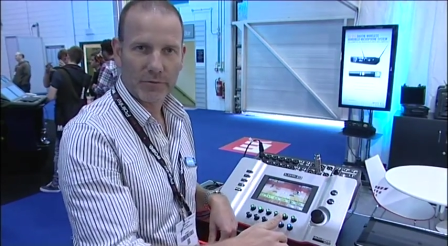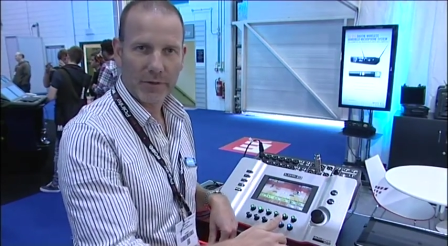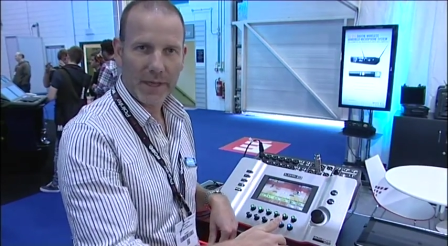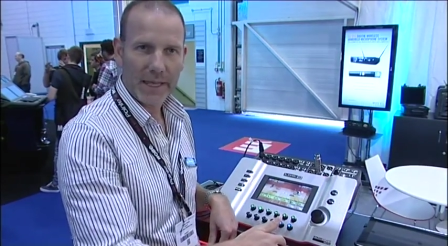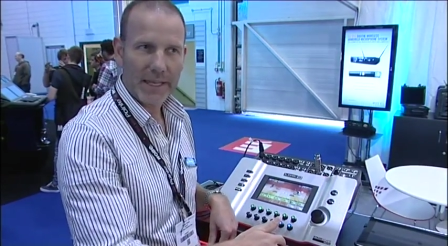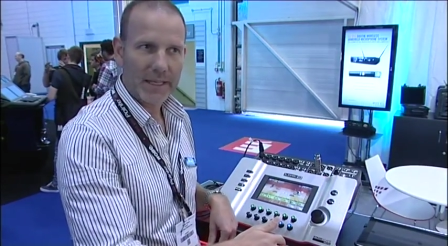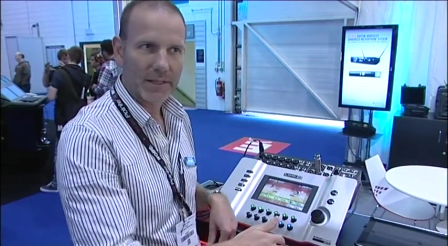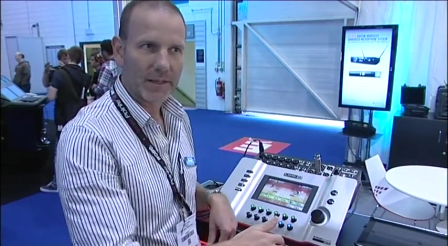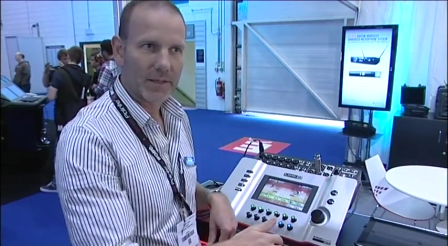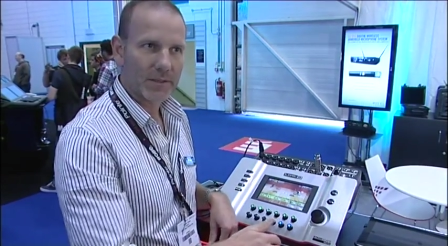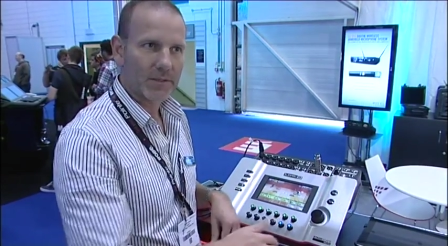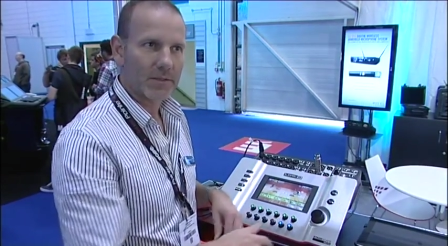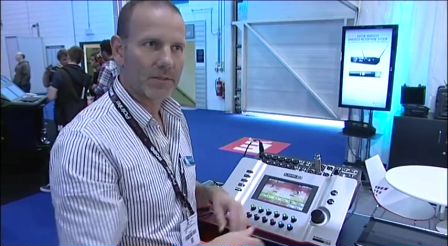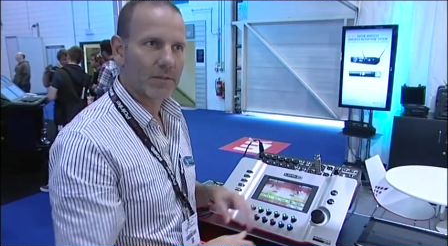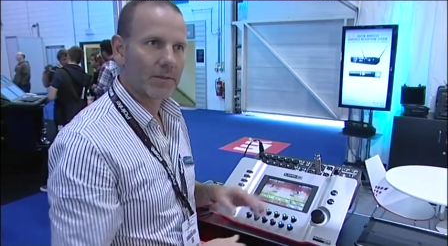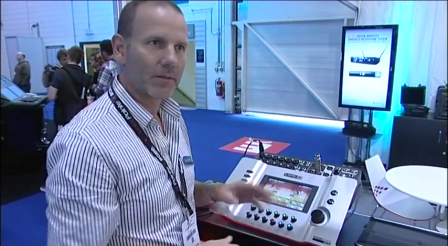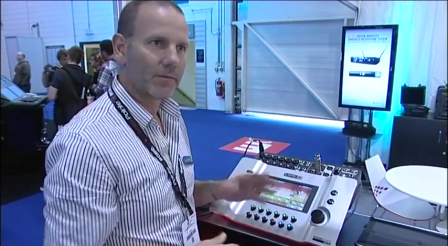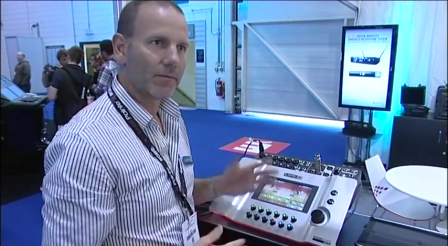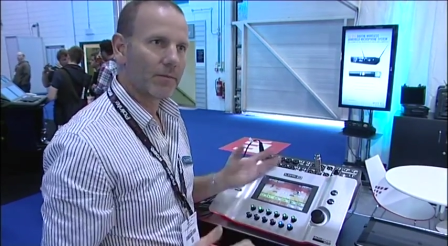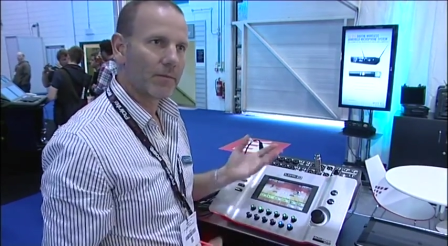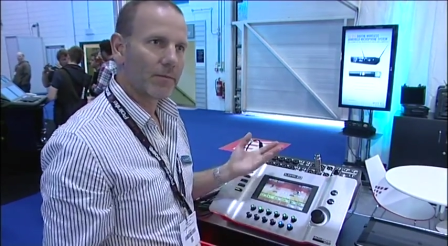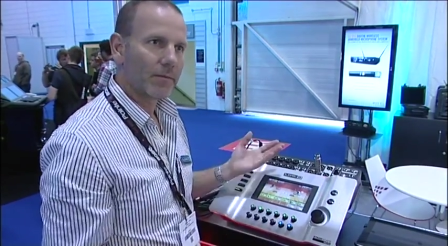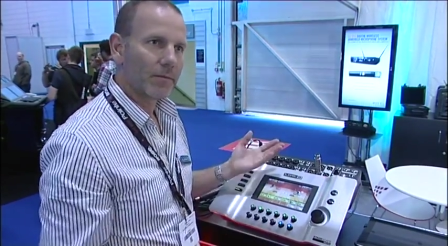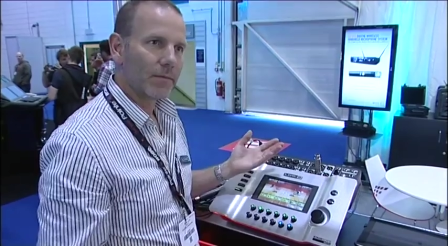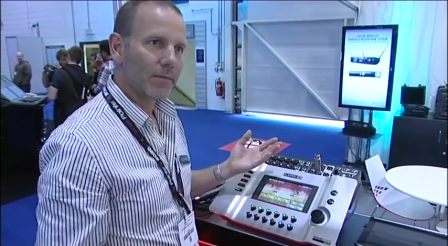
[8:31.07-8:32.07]
faders.
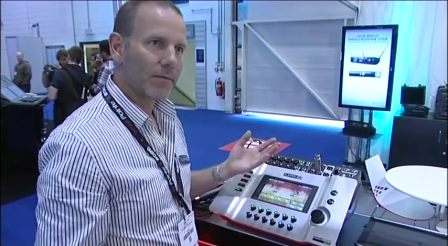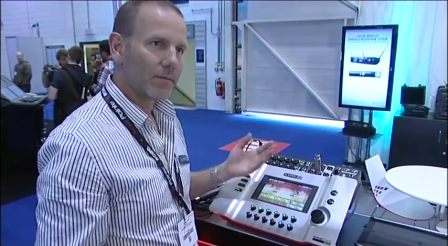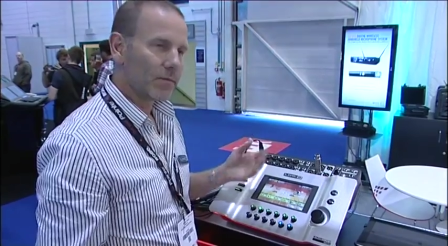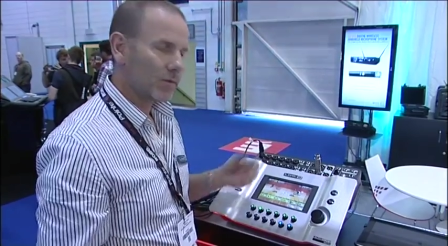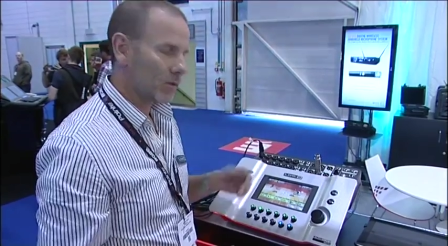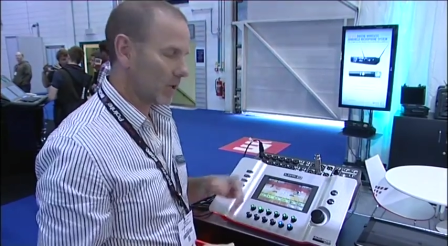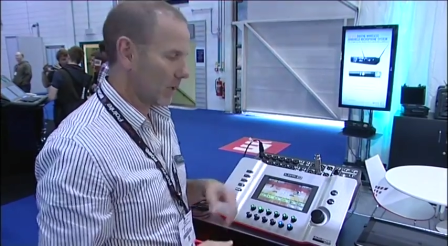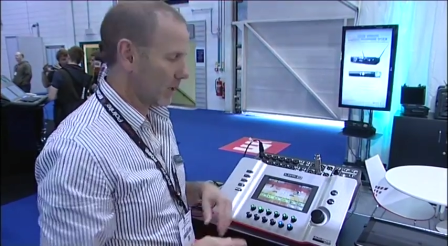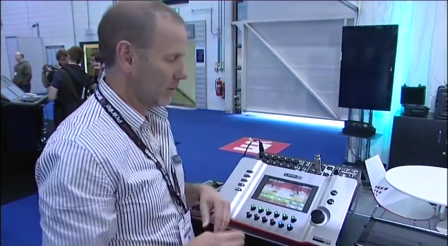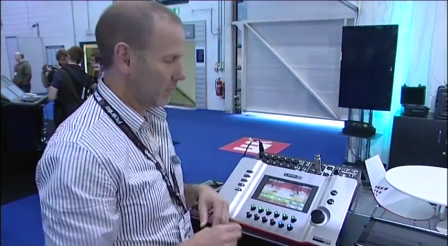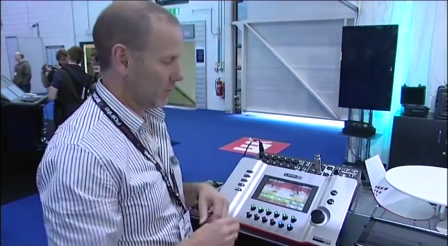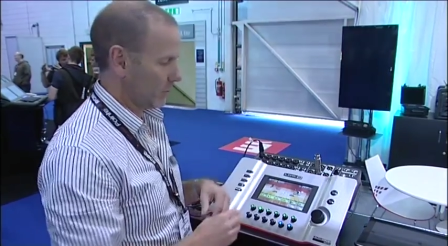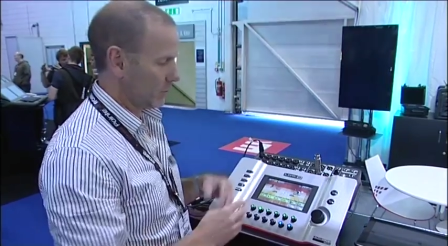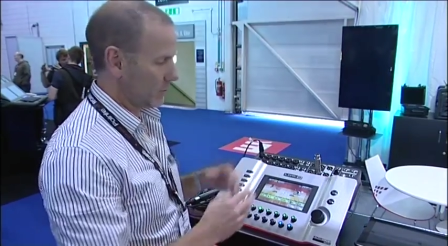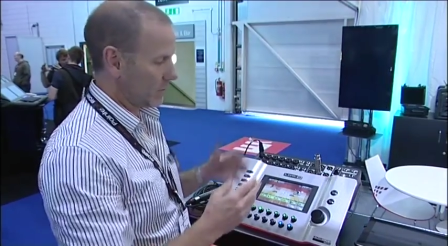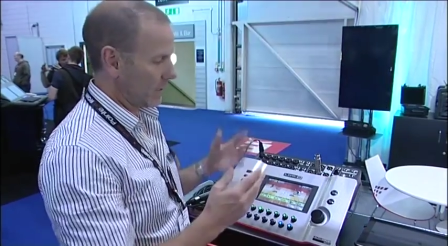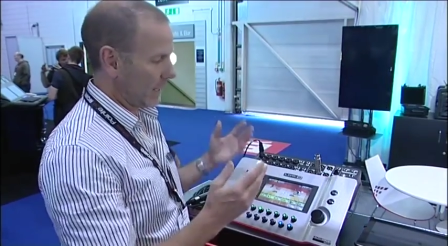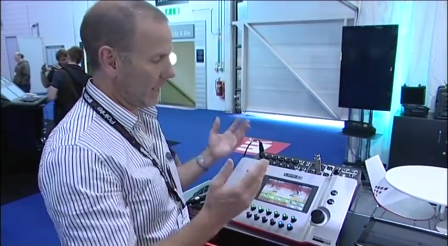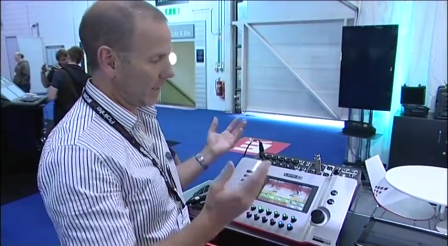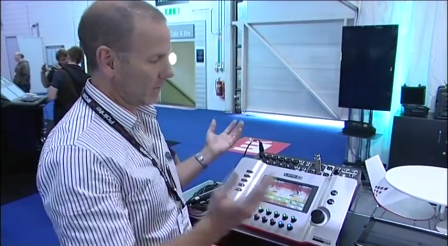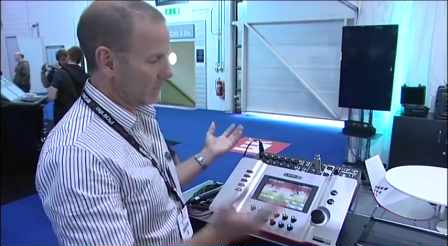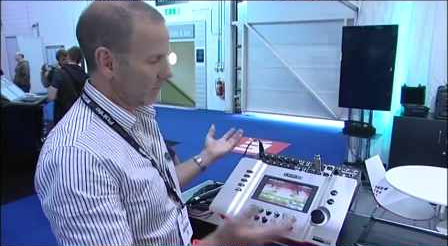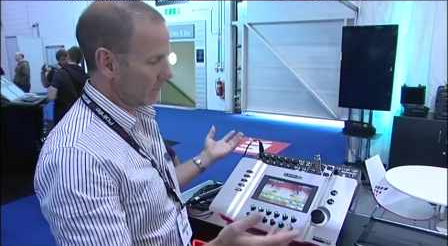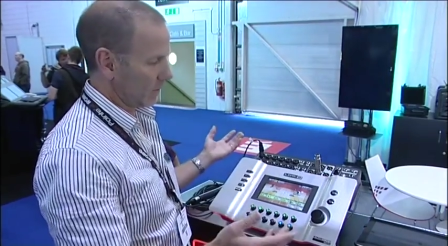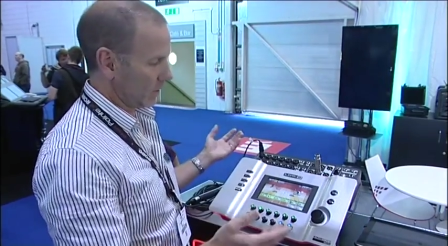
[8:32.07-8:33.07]
So if you
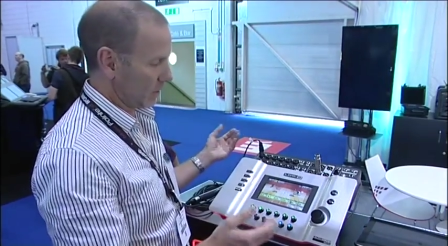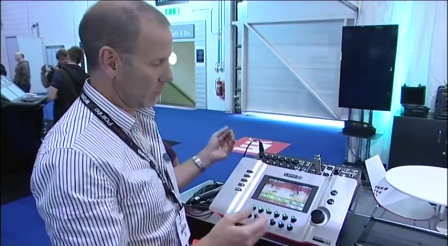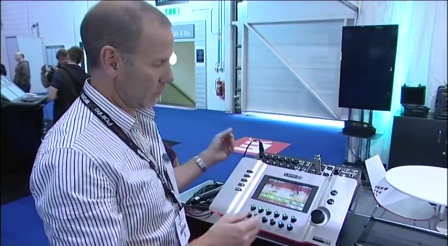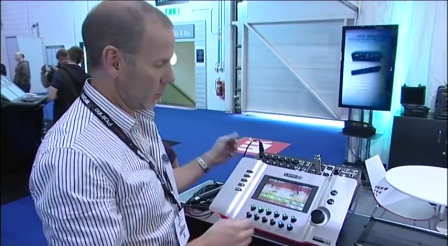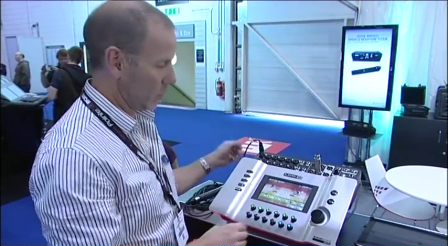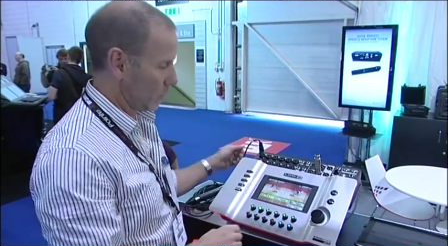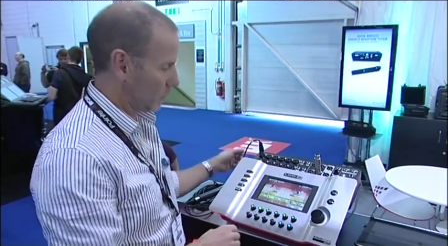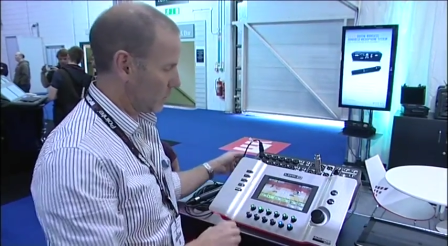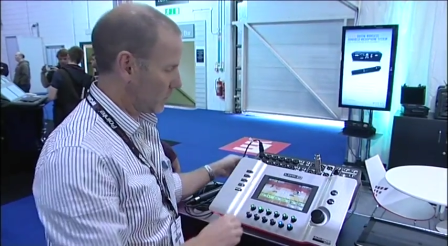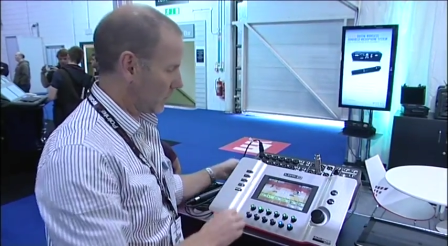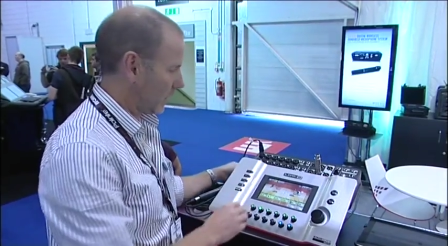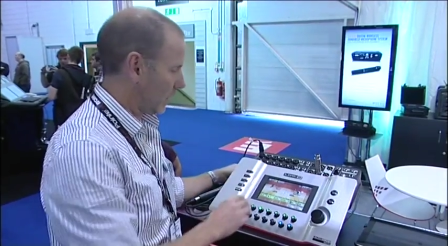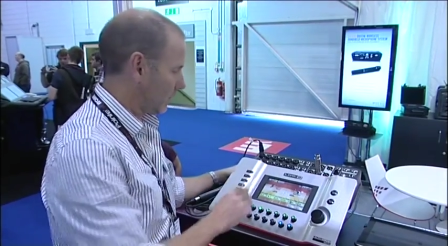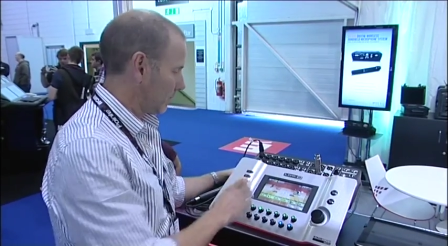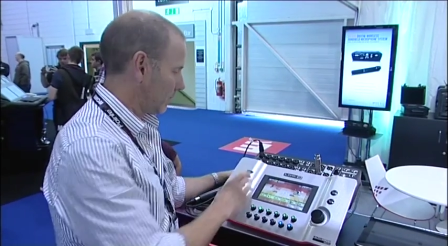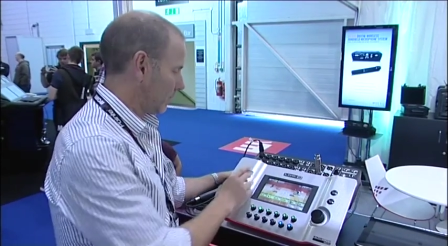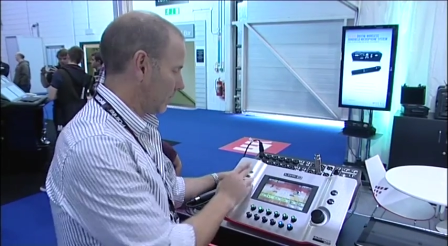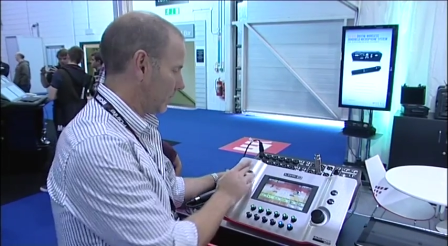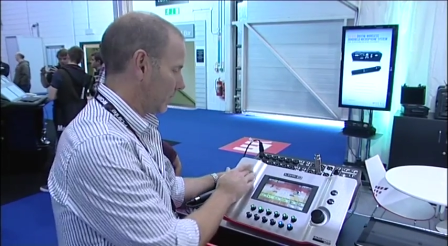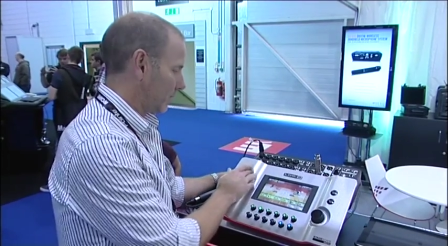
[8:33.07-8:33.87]
set groups up,